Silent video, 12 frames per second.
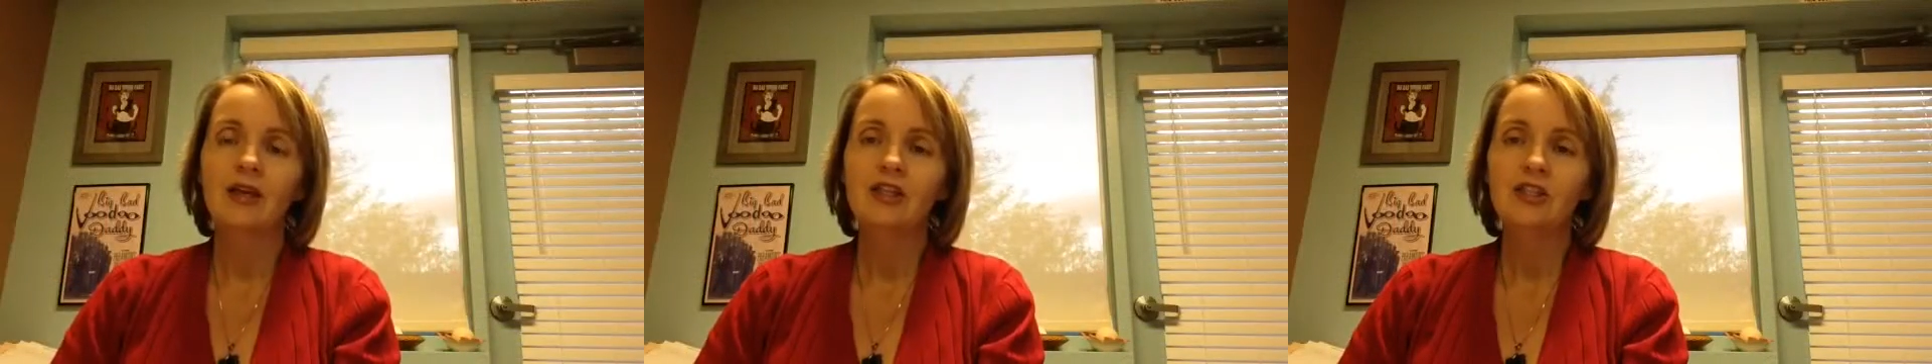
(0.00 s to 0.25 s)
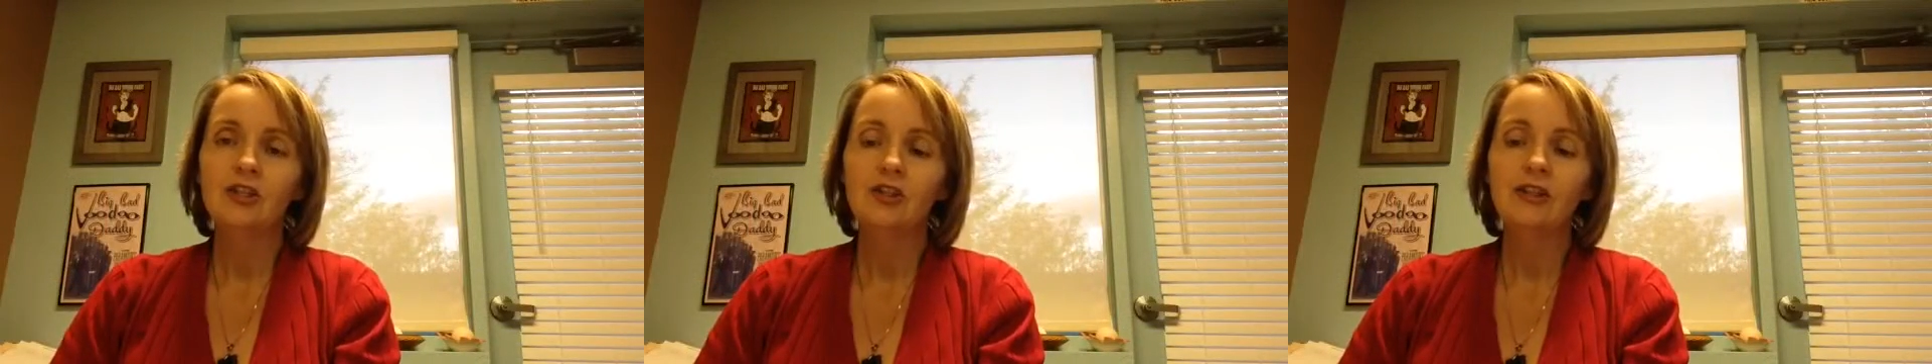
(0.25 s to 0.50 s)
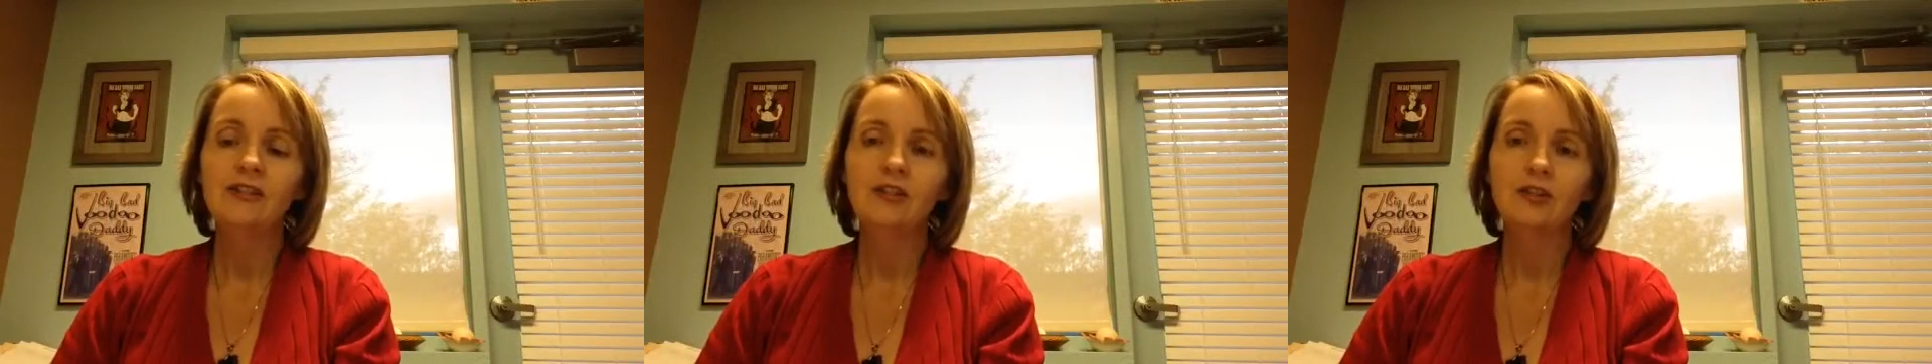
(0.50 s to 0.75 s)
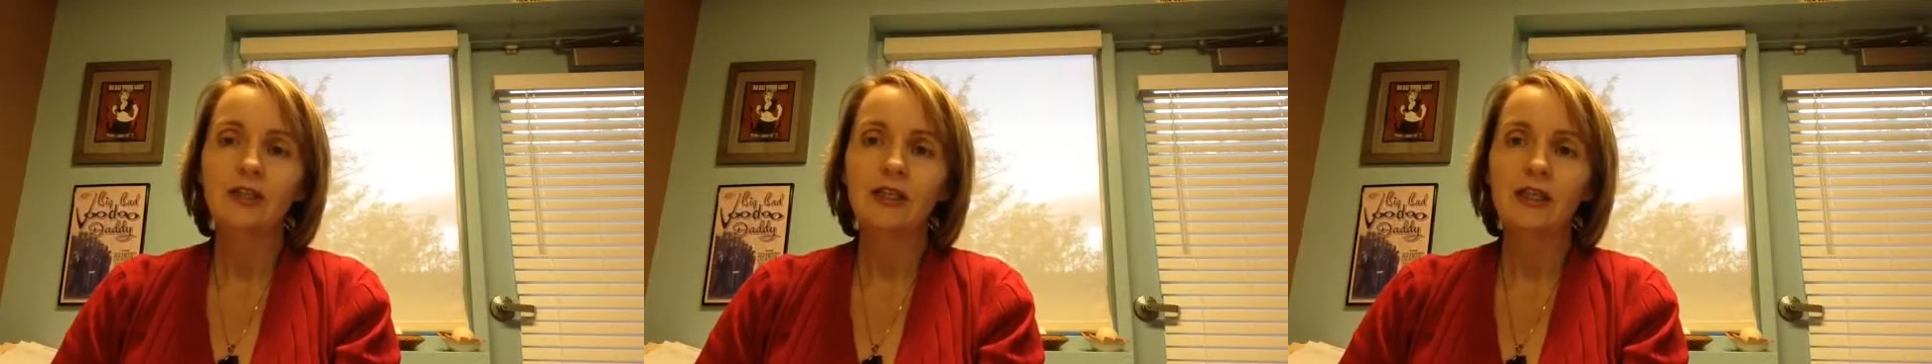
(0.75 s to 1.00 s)
So let's
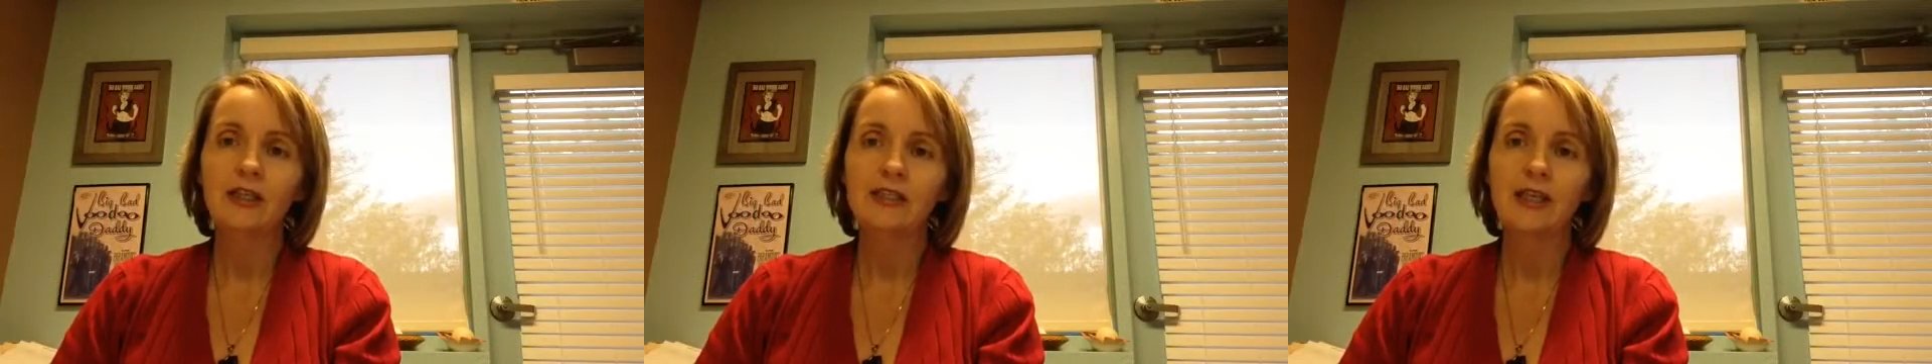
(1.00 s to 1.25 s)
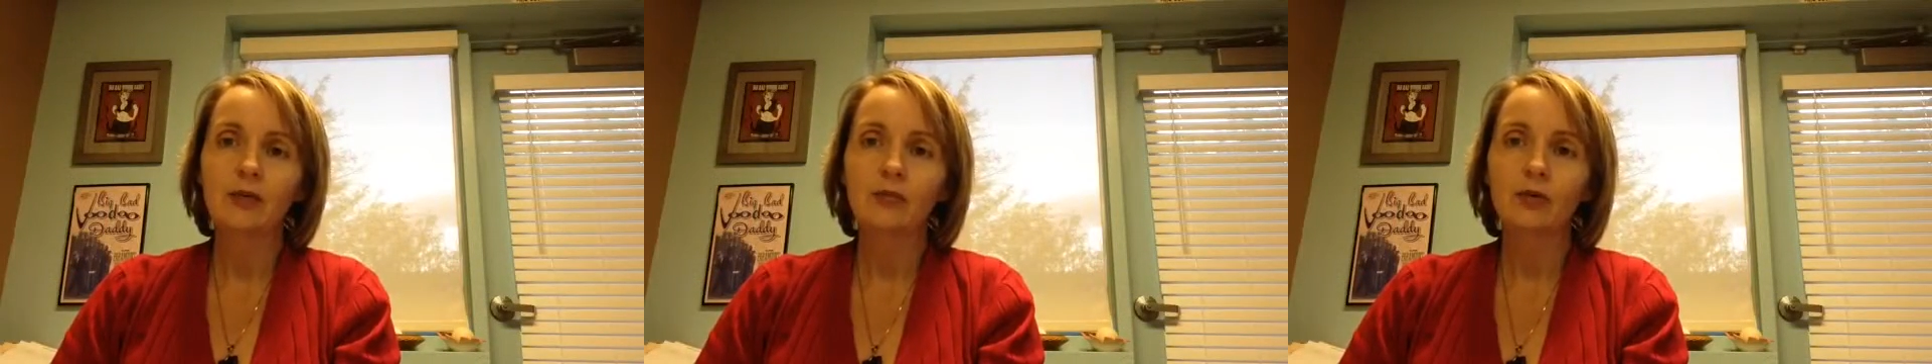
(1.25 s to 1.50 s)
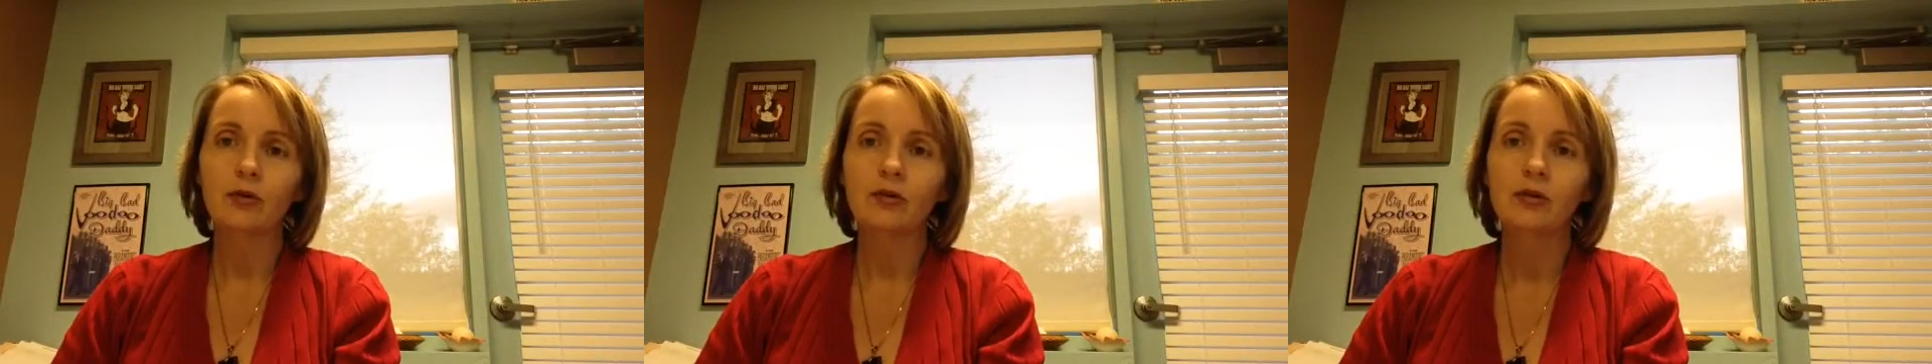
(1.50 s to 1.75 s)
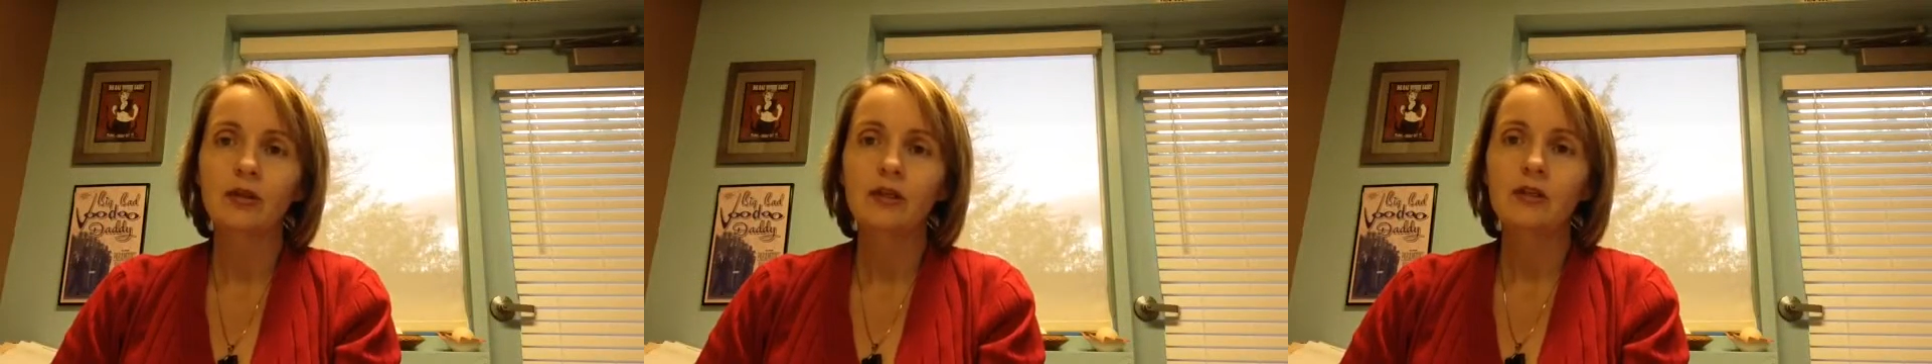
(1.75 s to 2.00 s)
look at an example.
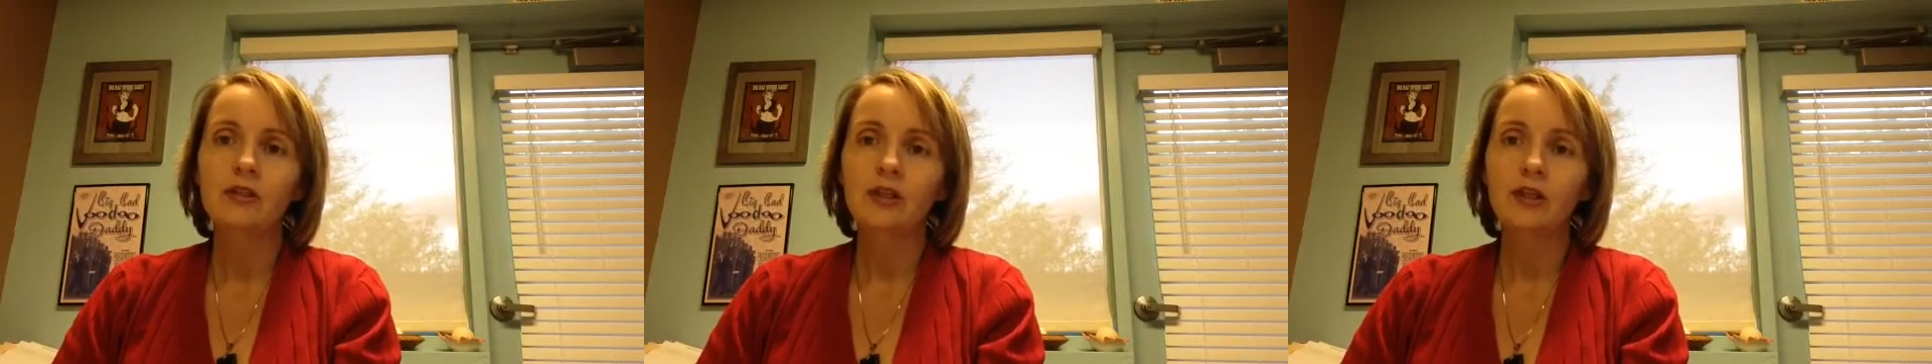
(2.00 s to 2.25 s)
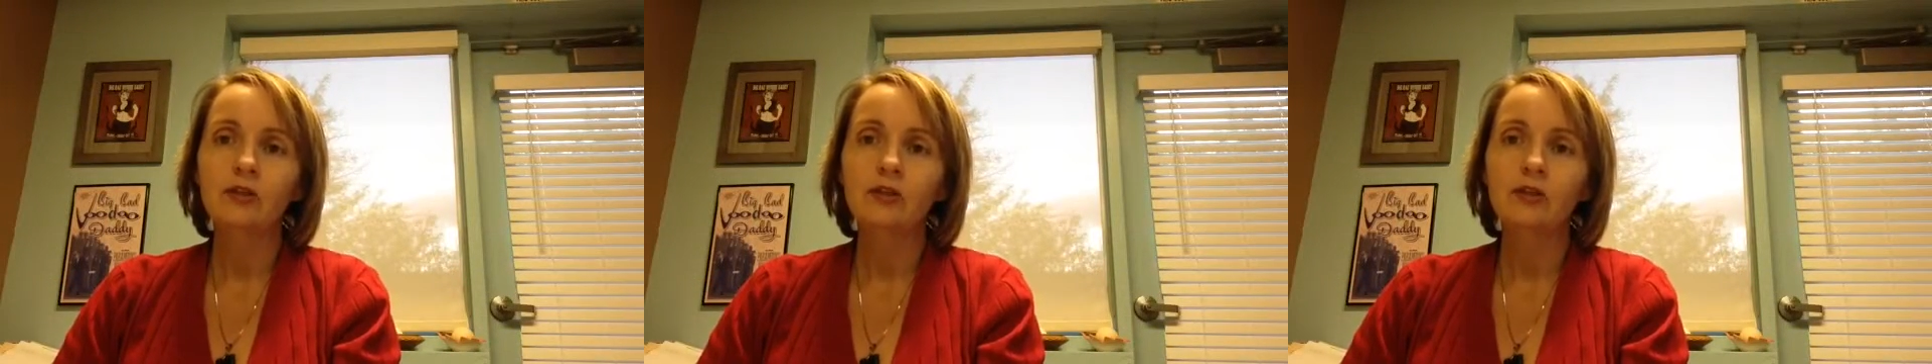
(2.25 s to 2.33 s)
Say